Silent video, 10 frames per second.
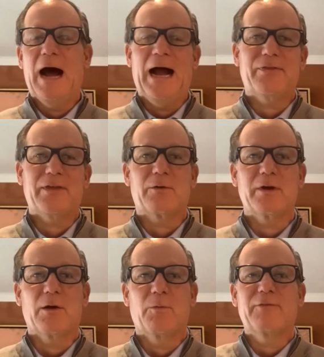I think
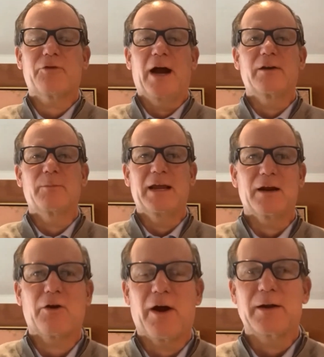we've tried to be
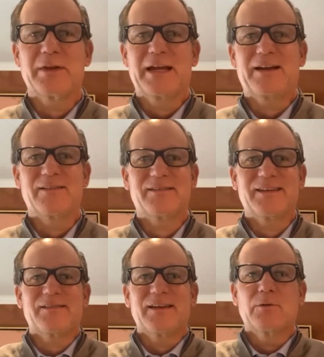incredibly
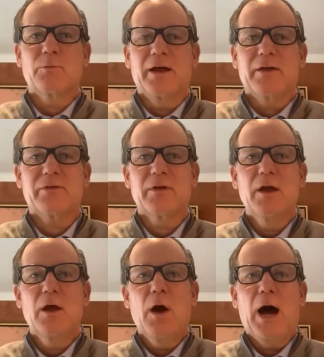consistent with
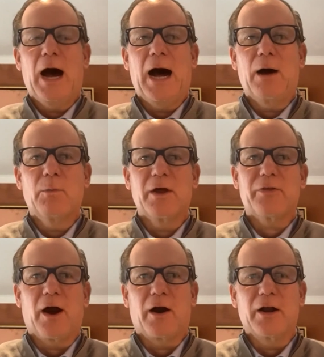
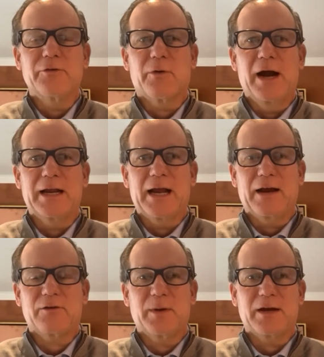our underwriting
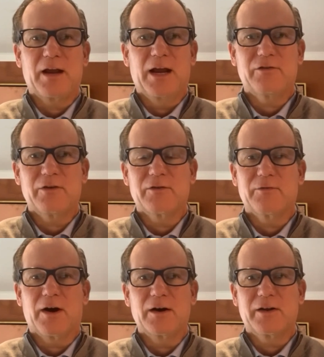expectations
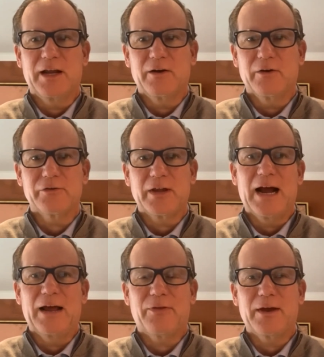of our deals. And
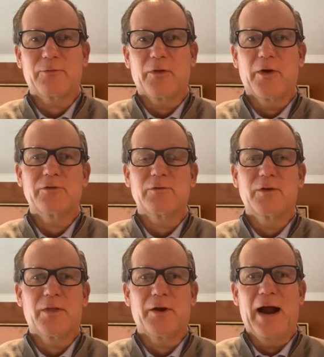I think for those of
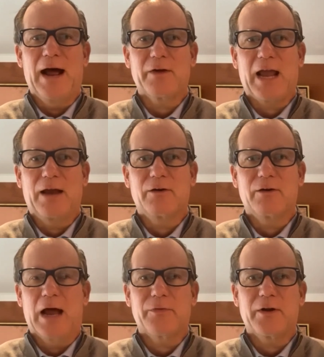you that are allocators
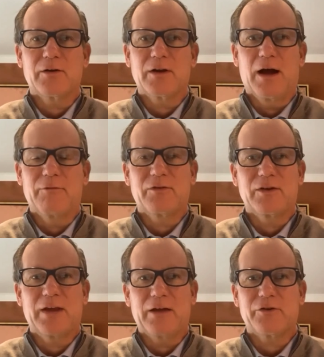out there,
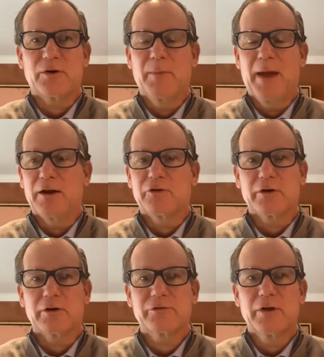obviously test your
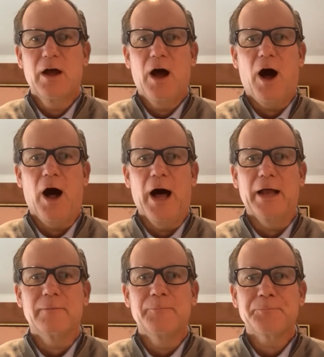managers
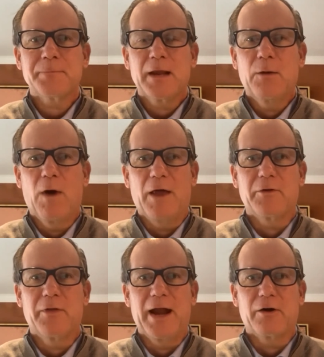on
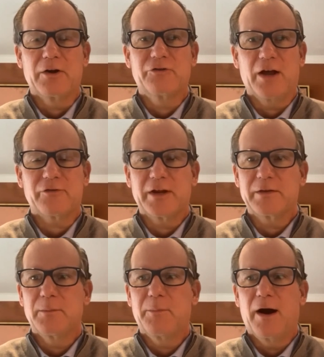whether they are adjusting
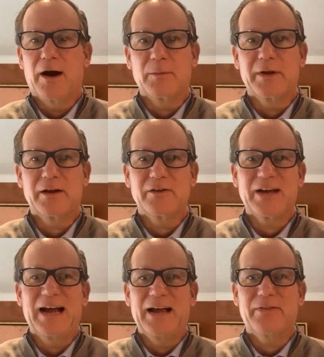the bar, because
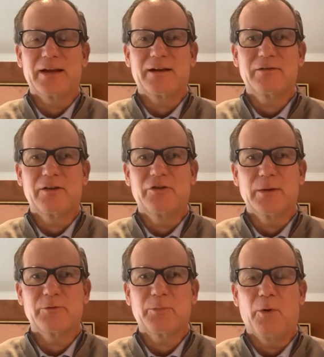I think to
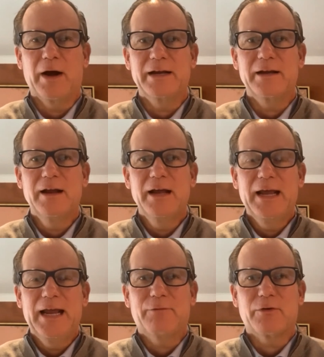Jim's point,
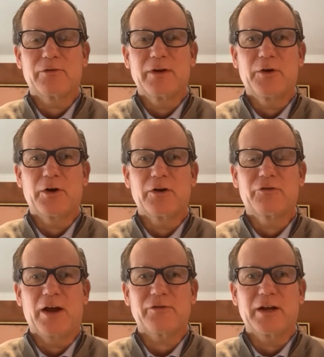if you're
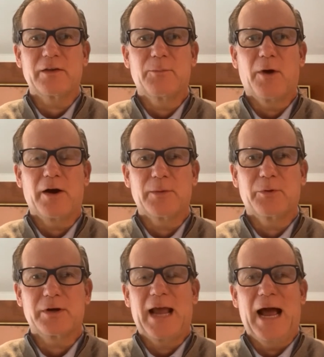adjusting the bar to
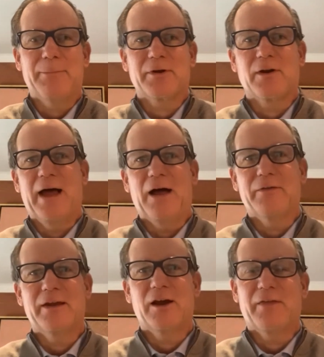put capital out,
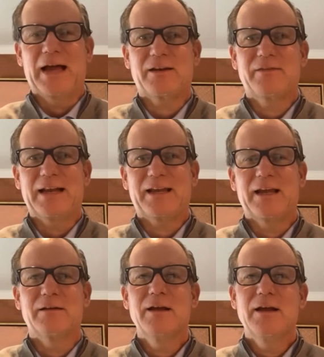that
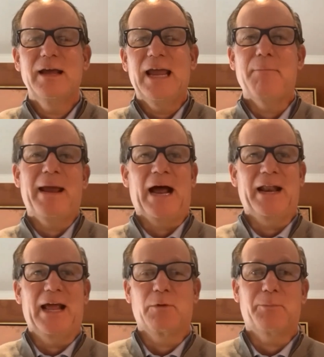can, it may not
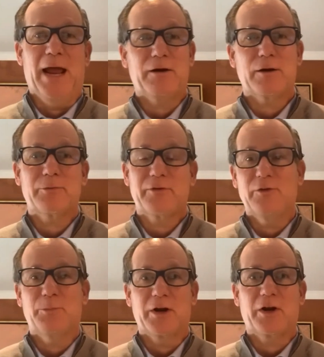end with bankruptcies,
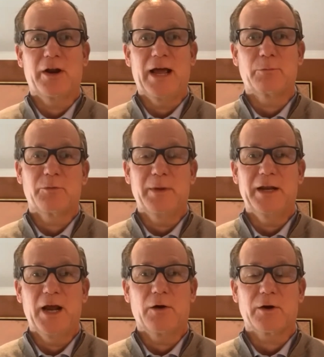but it could end with
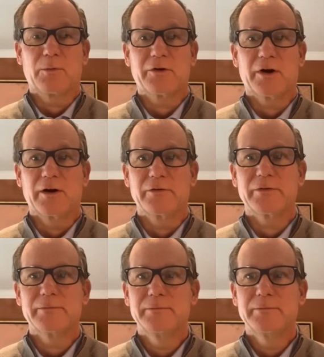mediocre returns.